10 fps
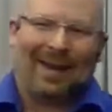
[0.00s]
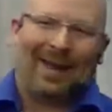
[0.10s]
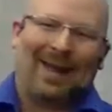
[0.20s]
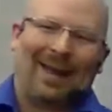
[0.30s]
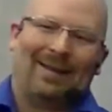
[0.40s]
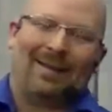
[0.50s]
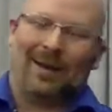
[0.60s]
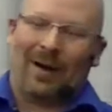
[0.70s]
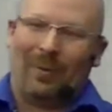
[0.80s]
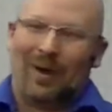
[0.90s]
And
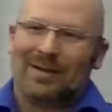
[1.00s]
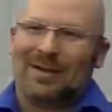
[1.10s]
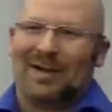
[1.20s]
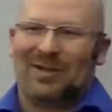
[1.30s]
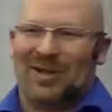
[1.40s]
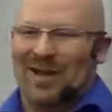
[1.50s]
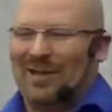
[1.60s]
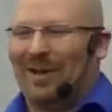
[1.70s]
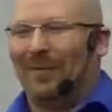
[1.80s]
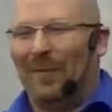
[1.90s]
there I was,
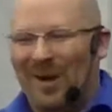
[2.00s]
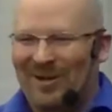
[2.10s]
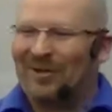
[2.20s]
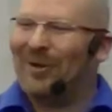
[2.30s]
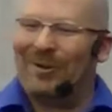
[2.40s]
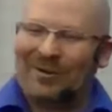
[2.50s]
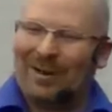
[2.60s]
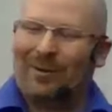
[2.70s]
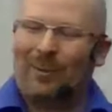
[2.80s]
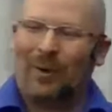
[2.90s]
exchanging information on the side
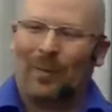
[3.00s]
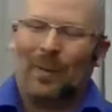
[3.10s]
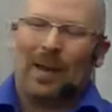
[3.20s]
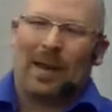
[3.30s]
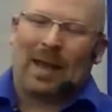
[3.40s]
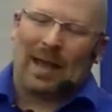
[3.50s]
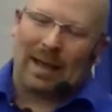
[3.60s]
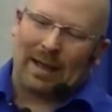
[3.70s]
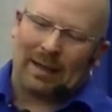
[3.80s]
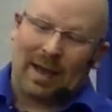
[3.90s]
of the road.
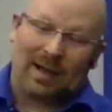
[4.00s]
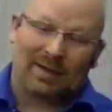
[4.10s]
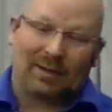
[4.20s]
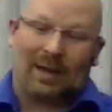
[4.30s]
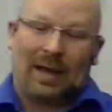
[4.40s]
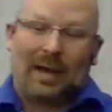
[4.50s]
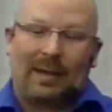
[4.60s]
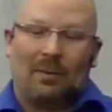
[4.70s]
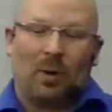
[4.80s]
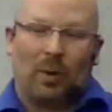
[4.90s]
And actually, at
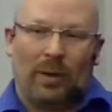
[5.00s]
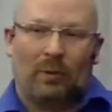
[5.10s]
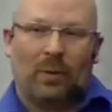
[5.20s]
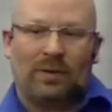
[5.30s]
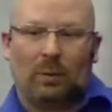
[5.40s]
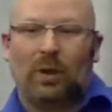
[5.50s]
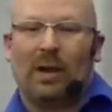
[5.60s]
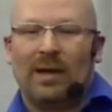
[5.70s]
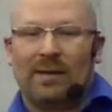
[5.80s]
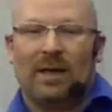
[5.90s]
that moment was the
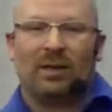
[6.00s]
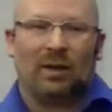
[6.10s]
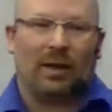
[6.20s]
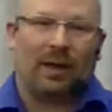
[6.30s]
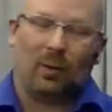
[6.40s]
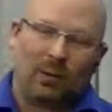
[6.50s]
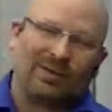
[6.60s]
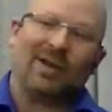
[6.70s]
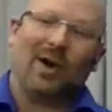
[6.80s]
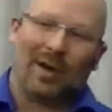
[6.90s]
realization that it was
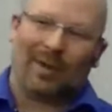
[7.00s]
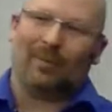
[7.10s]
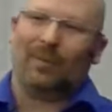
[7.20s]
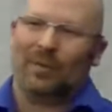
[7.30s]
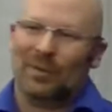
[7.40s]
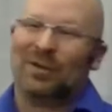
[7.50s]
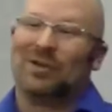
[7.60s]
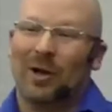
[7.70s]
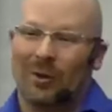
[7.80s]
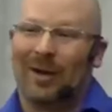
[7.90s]
time to
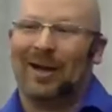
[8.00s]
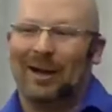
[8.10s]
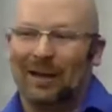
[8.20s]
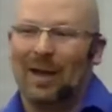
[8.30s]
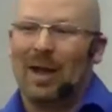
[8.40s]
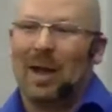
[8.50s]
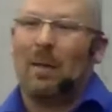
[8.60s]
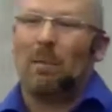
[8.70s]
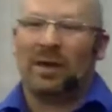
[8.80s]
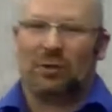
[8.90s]
start creating
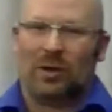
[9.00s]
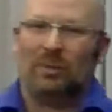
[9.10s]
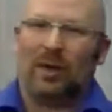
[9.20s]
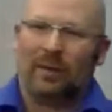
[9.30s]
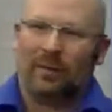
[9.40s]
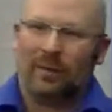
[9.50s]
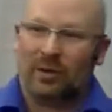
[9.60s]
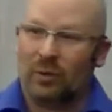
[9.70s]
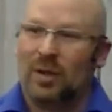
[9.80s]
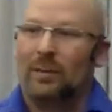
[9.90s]
my dream life, the
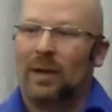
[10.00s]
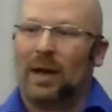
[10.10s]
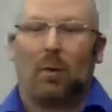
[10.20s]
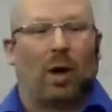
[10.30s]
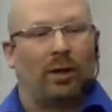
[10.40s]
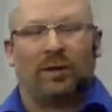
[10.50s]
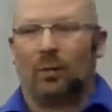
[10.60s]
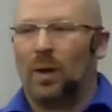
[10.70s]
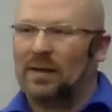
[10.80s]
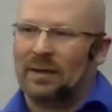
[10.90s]
dream that I wanted to
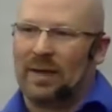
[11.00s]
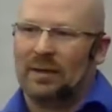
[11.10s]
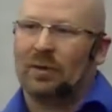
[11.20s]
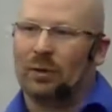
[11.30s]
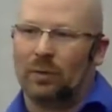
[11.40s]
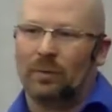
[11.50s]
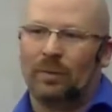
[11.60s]
resonate to.